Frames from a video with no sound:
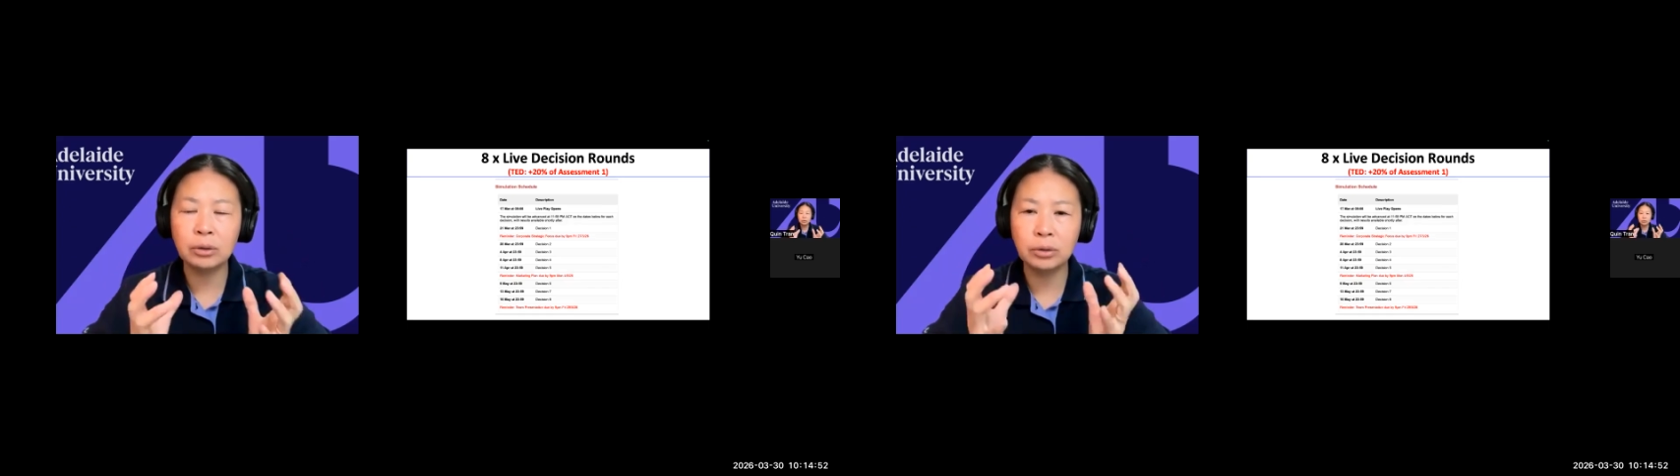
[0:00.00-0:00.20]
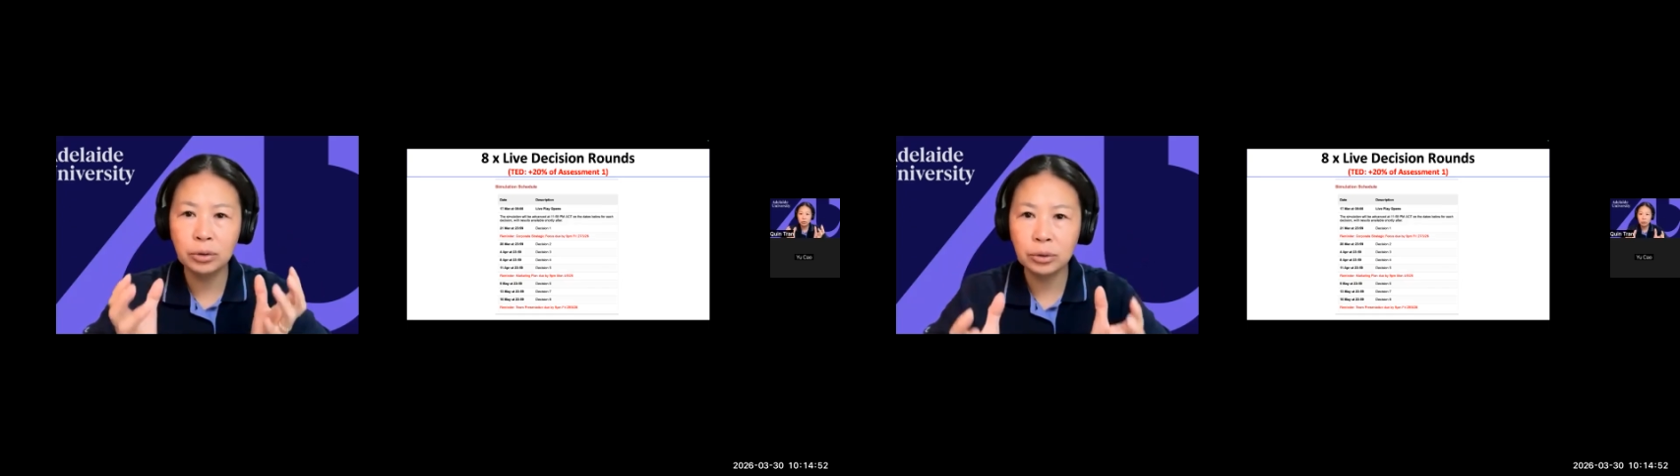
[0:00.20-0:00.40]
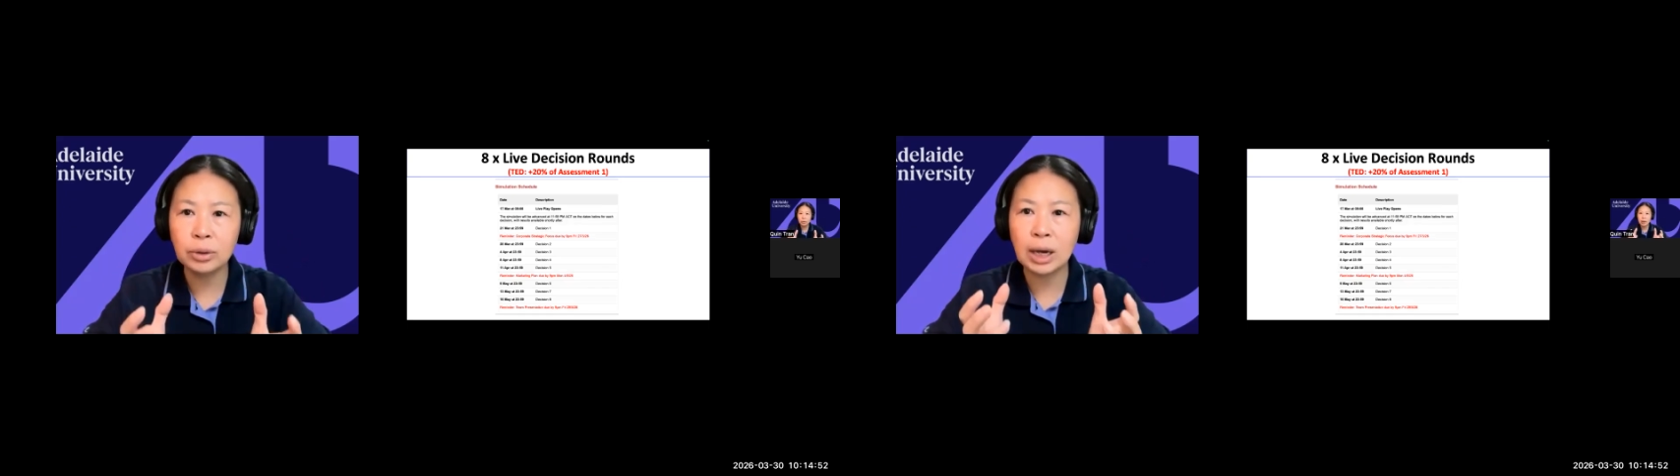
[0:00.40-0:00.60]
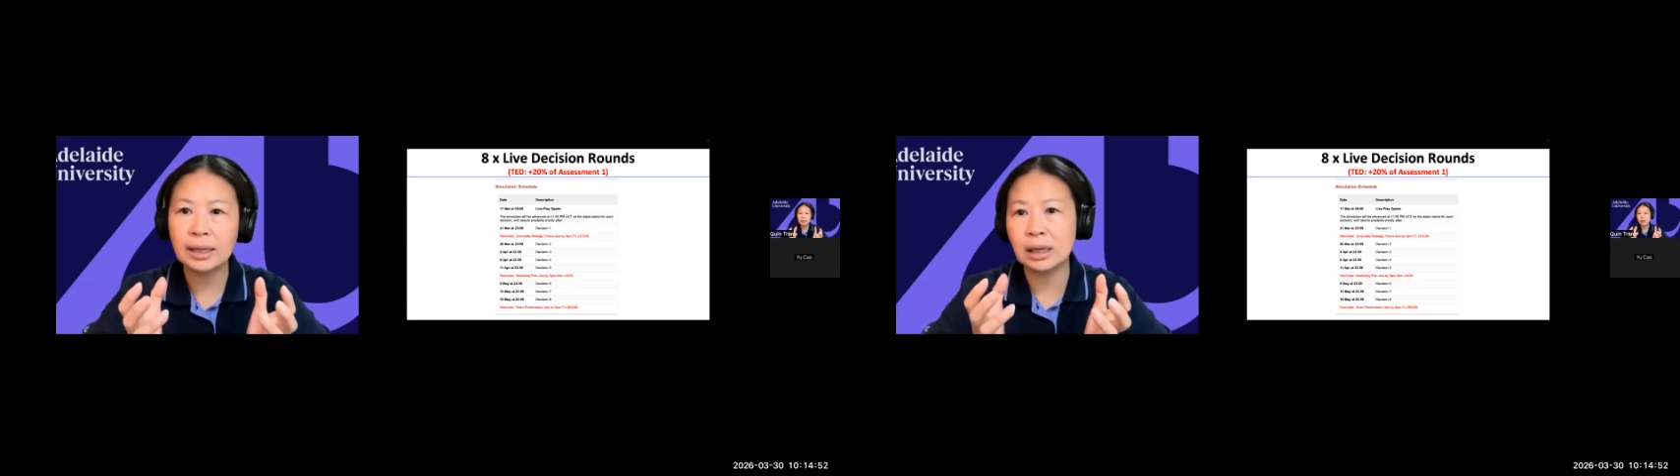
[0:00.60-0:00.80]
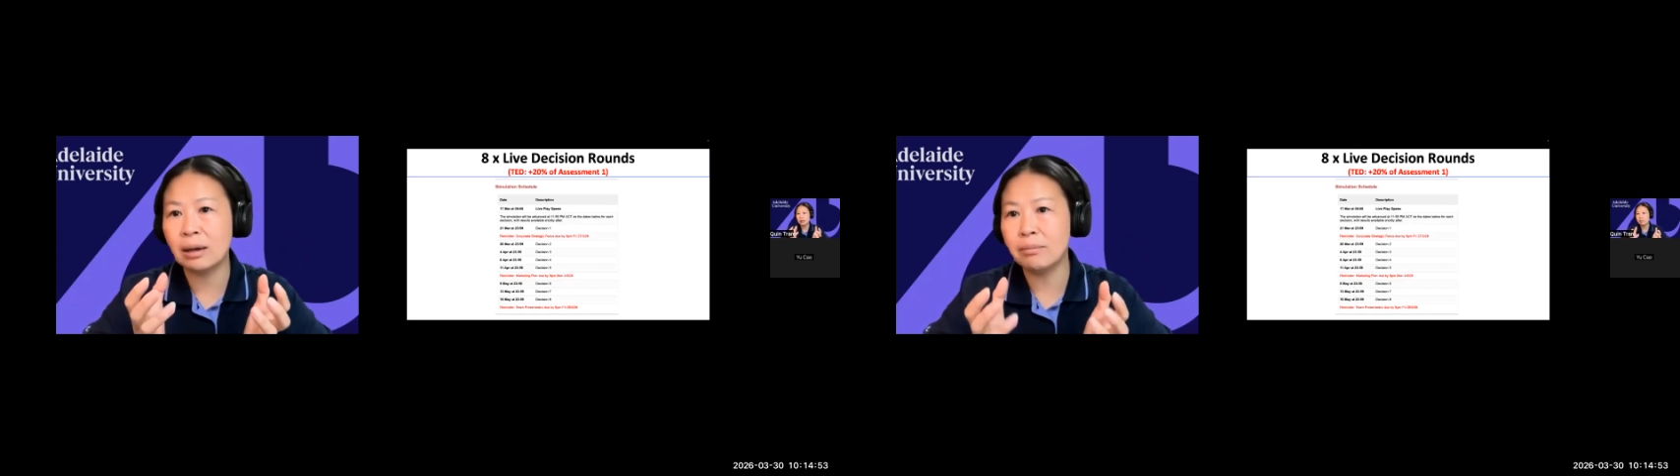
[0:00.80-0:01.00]
you
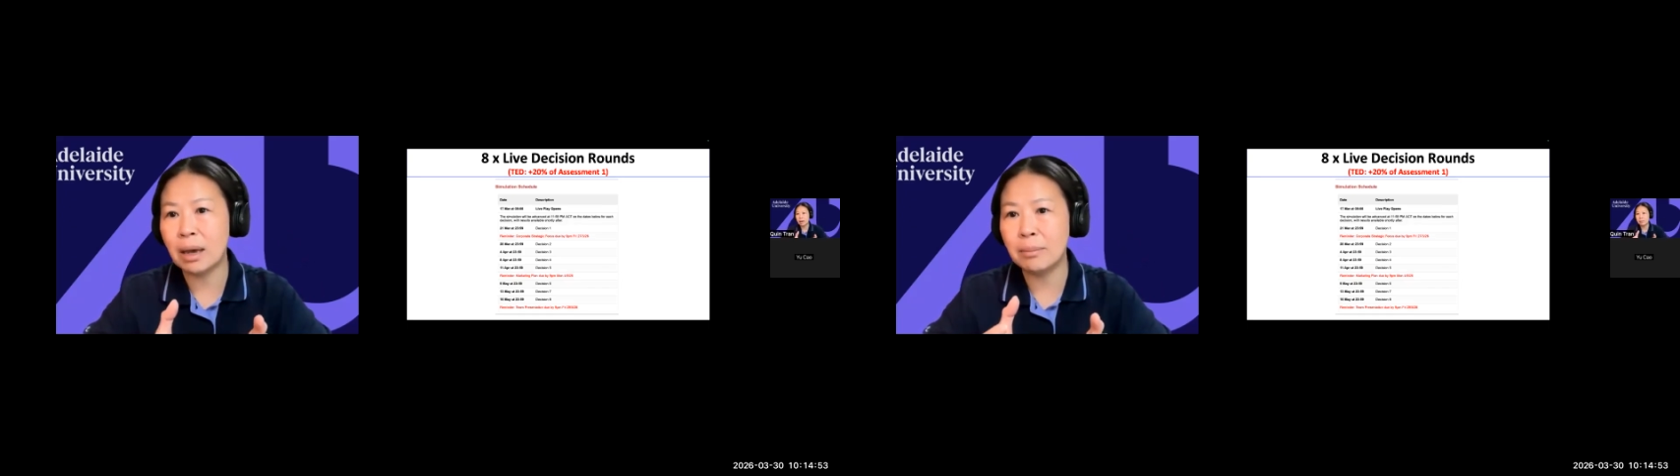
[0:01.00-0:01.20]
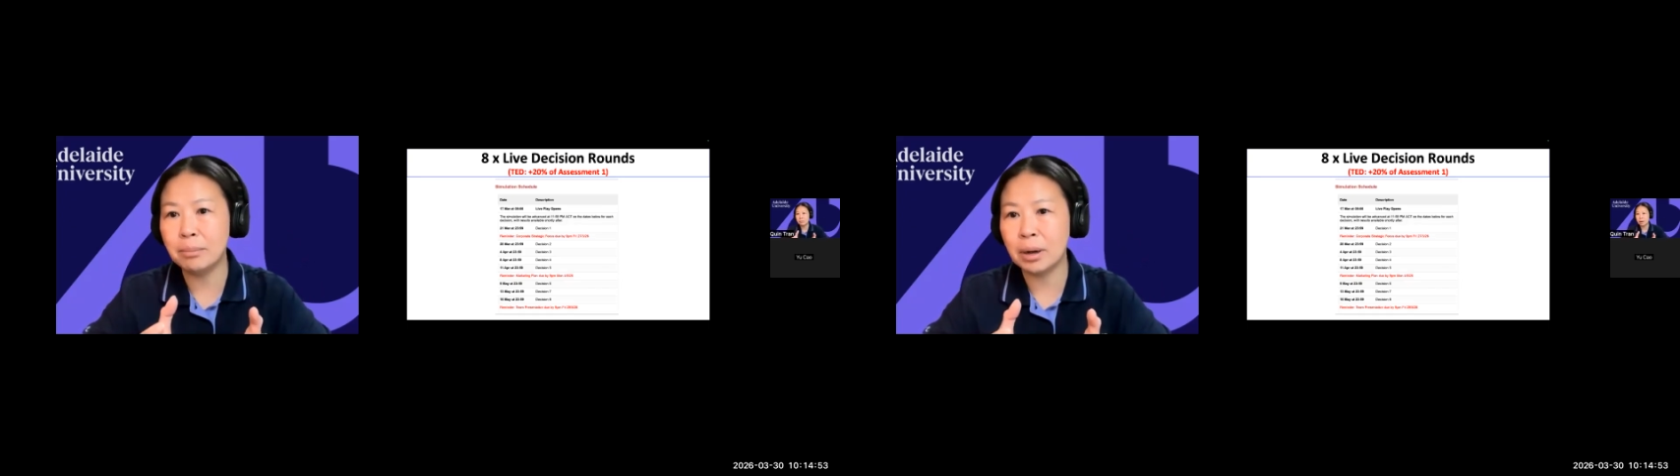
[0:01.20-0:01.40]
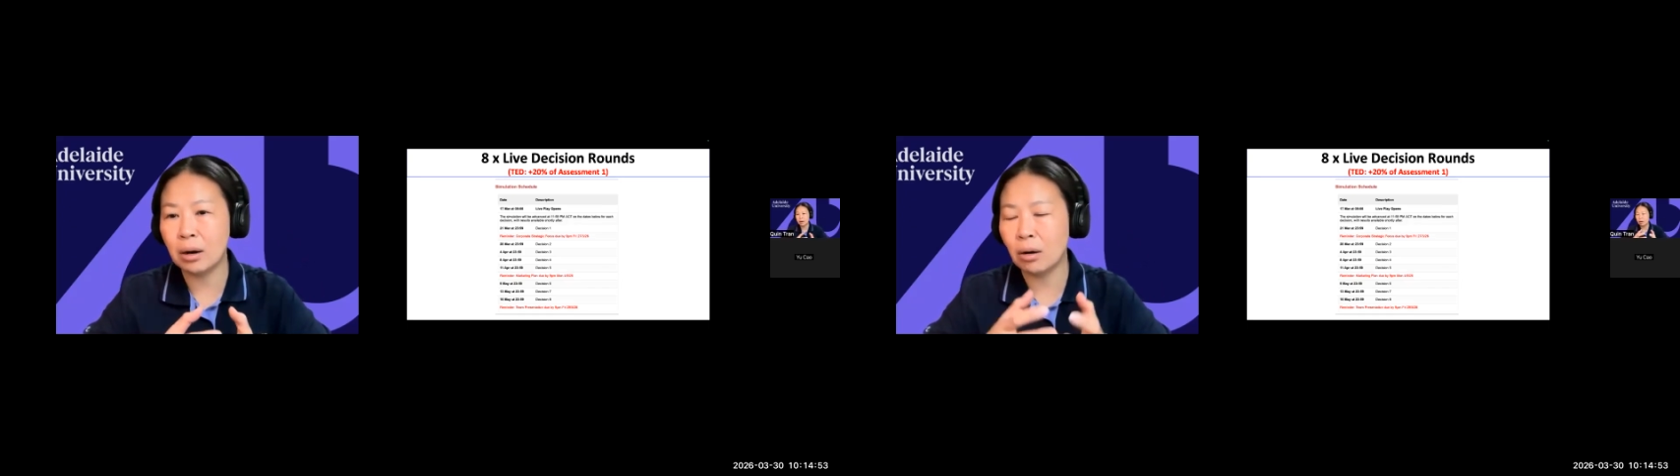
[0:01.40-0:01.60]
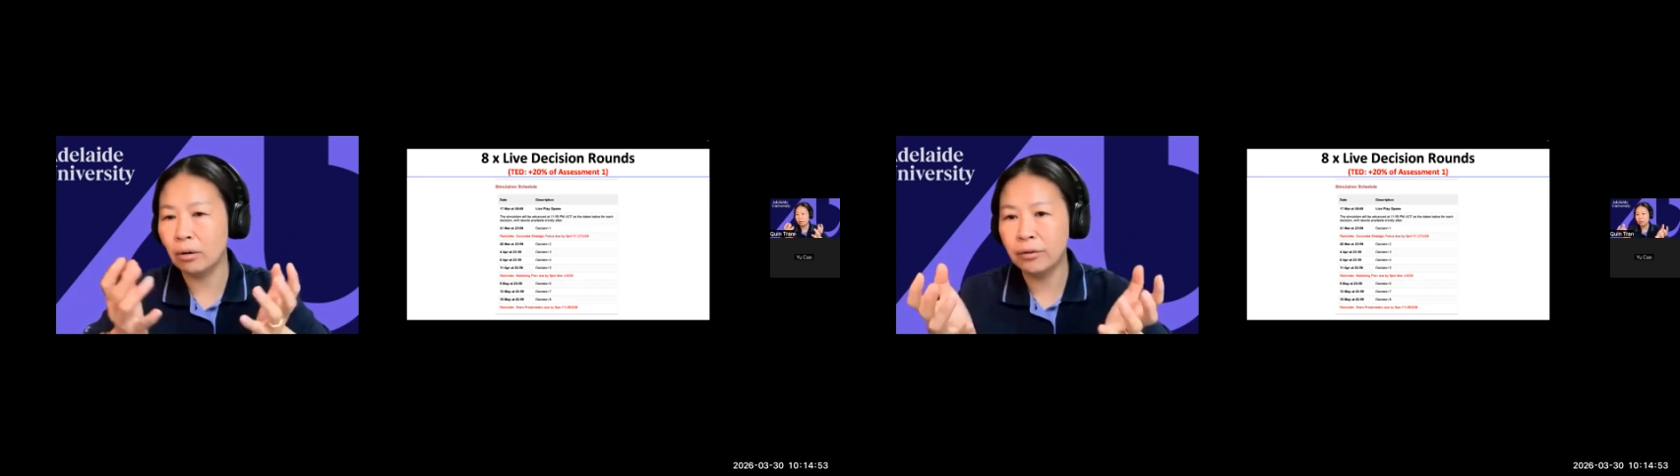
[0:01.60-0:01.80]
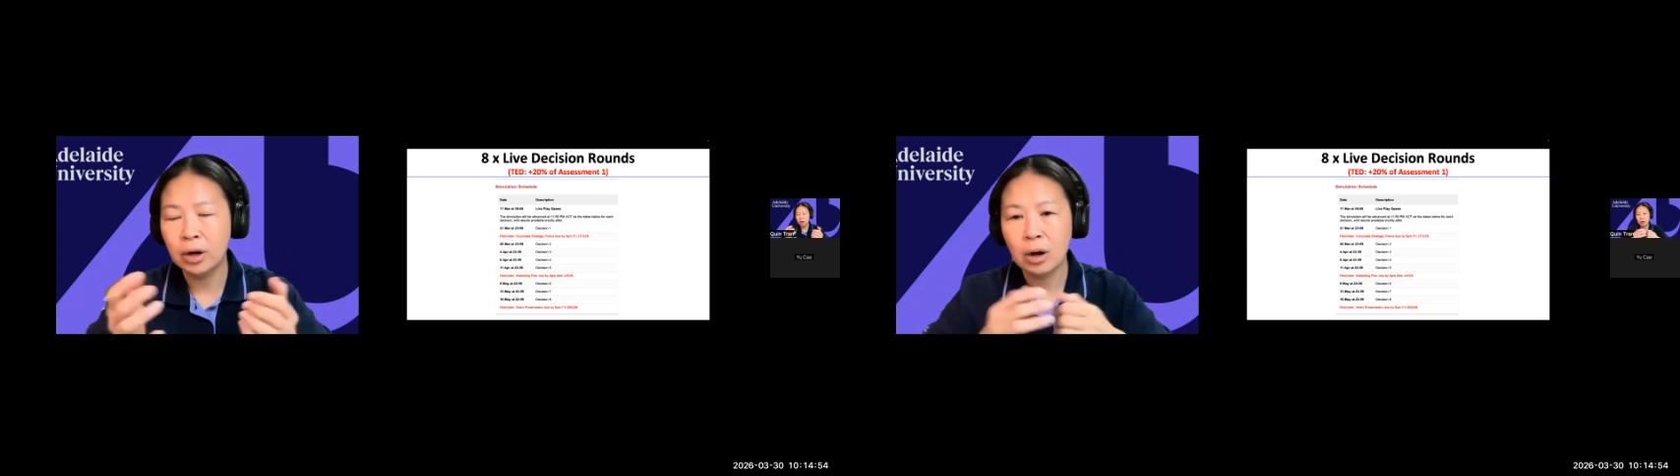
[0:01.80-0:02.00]
as a member
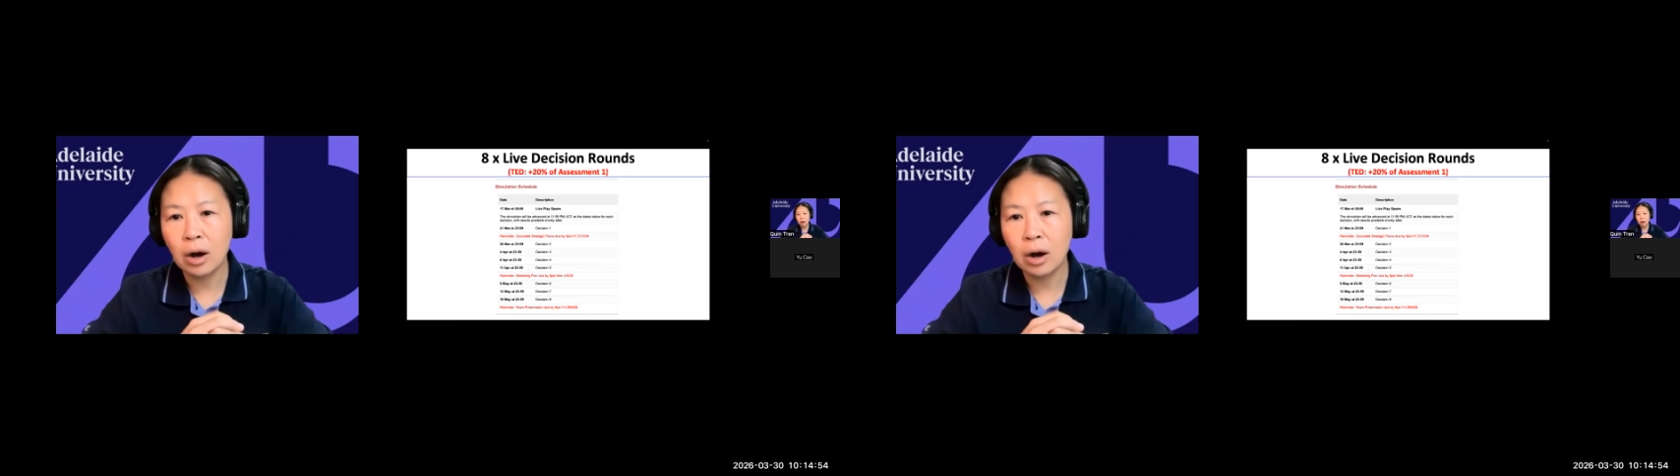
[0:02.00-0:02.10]
of